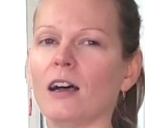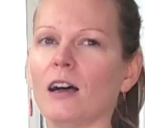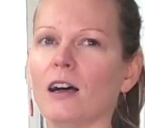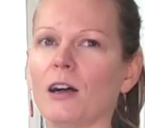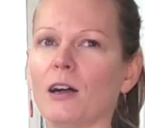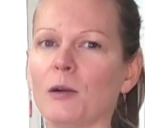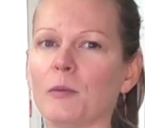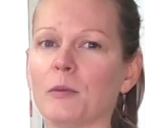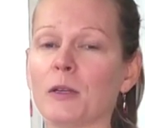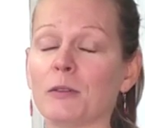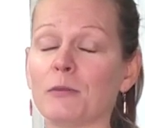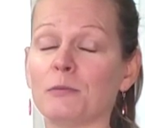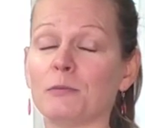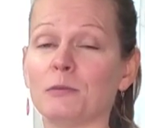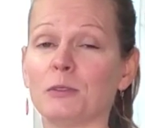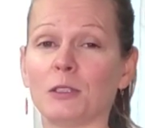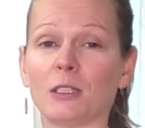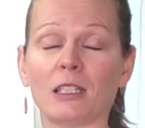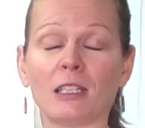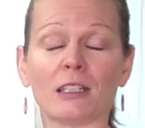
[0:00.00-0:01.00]
Um, I
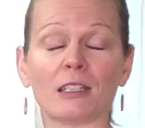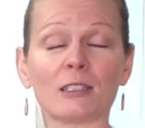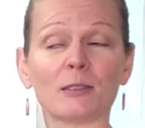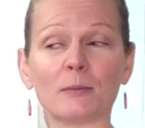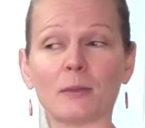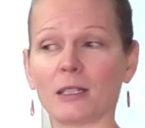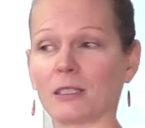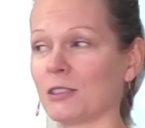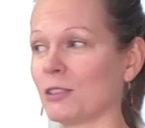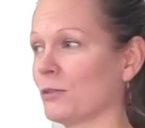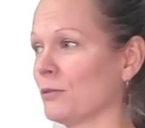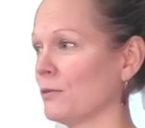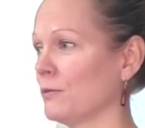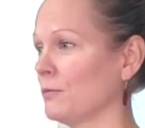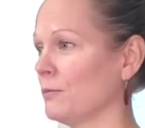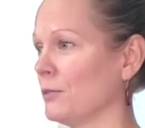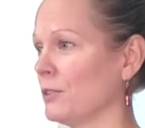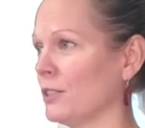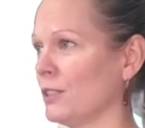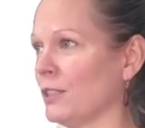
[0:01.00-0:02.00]
didn't expect to
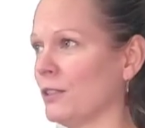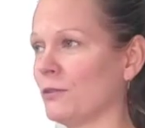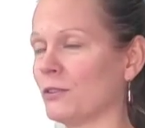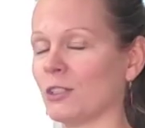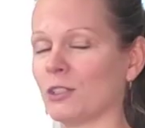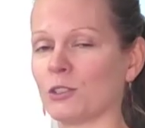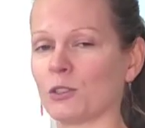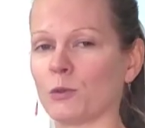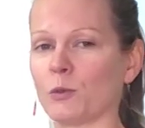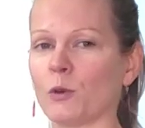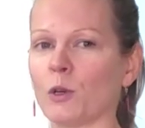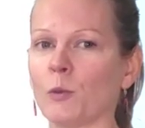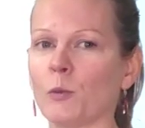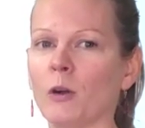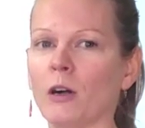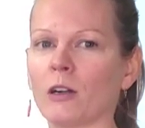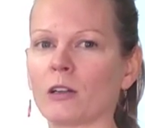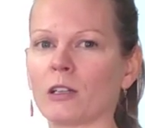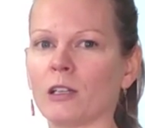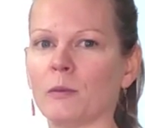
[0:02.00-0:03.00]
receive such a warm
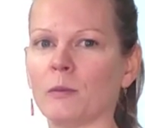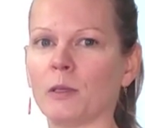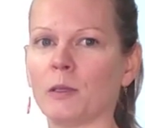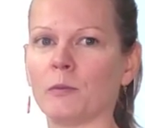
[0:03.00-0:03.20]
welcome.